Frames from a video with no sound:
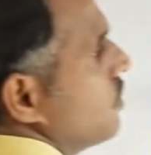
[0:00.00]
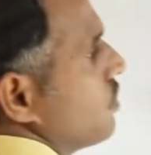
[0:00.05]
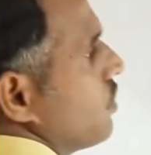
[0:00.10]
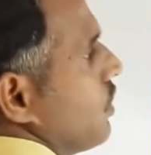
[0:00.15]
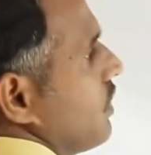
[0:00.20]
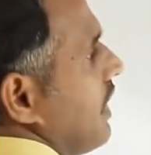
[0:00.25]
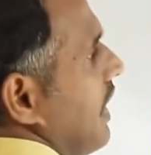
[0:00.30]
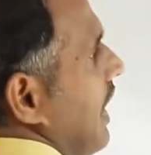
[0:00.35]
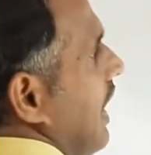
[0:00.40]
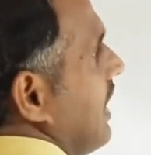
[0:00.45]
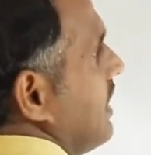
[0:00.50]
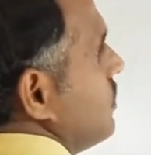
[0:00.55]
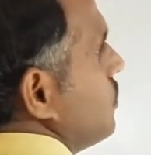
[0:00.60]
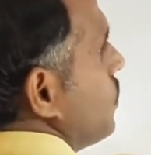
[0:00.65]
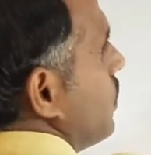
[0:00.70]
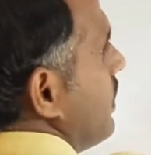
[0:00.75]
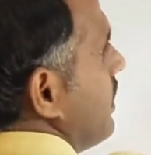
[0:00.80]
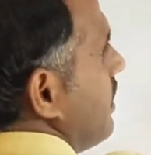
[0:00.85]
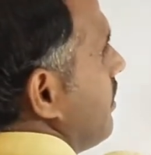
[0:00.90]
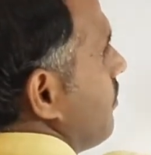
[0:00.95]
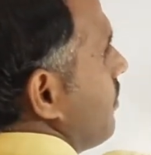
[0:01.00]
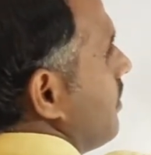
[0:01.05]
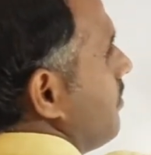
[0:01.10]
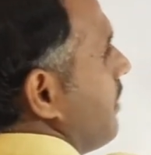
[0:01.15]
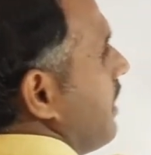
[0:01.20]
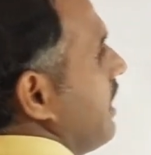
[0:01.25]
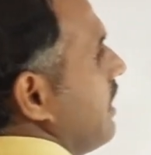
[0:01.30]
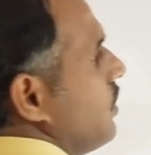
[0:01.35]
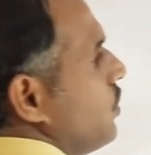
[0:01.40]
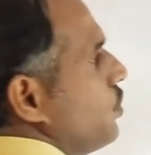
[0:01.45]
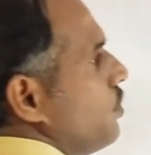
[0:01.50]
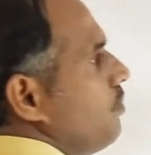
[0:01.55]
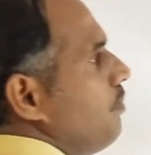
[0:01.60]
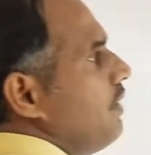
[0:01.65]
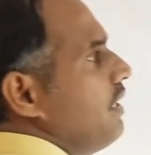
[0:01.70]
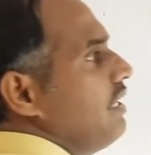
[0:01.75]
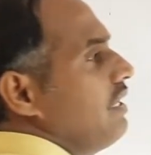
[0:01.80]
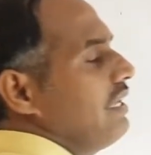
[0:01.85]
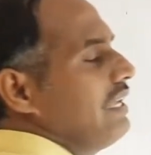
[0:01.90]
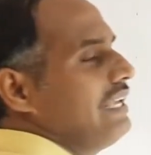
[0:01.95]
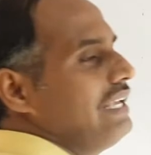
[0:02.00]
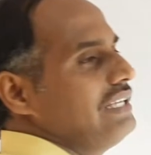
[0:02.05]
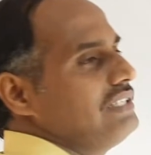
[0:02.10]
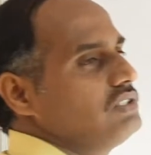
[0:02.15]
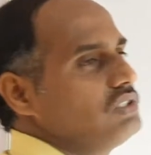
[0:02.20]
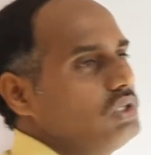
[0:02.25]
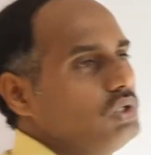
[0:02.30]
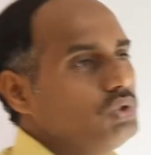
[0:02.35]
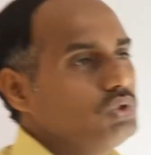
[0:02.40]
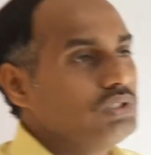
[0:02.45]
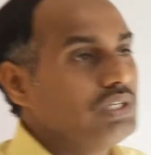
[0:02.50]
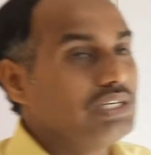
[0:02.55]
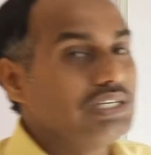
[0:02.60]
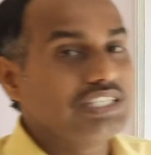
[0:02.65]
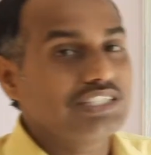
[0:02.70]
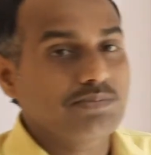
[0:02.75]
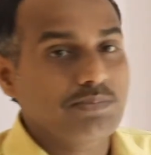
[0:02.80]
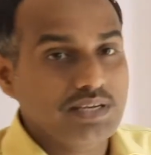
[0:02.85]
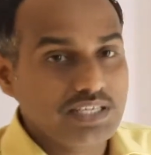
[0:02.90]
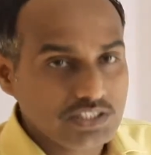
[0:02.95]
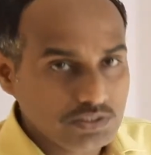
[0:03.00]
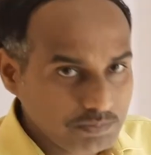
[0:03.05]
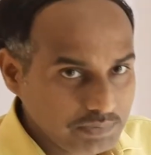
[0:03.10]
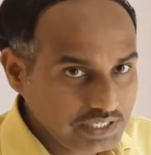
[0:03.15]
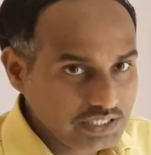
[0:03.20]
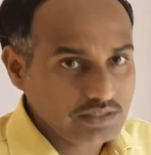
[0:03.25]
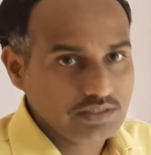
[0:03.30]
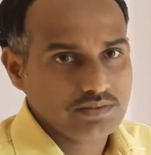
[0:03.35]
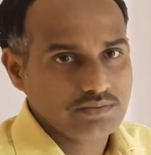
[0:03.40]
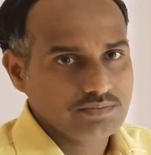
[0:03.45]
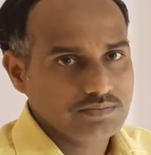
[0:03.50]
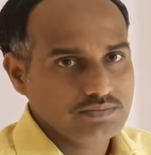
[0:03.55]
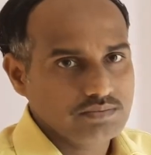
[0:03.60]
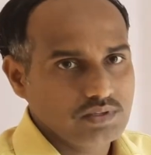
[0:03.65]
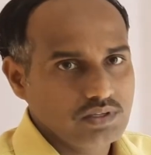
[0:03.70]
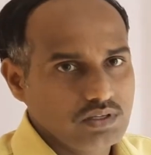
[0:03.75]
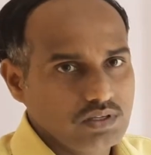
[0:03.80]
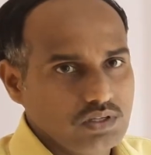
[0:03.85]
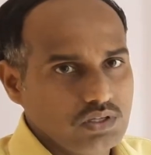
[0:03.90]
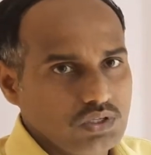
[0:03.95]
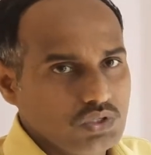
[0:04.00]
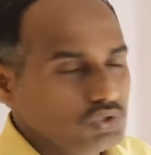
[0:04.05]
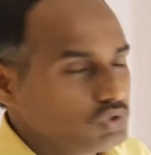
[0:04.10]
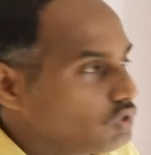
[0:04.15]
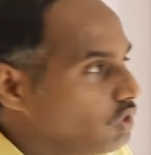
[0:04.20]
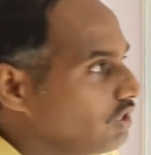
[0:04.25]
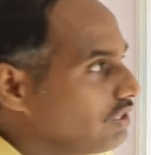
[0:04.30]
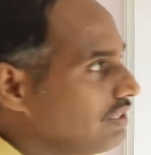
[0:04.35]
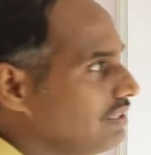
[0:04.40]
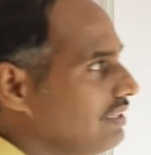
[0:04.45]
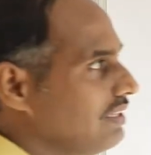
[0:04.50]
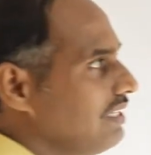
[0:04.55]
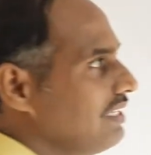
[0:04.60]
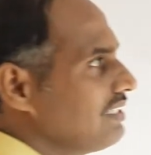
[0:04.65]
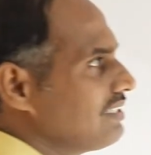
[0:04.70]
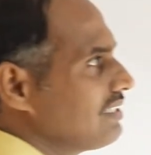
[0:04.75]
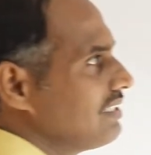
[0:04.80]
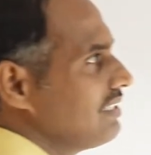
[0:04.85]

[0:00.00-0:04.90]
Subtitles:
So the line joining from A to B is gives the displacement. So this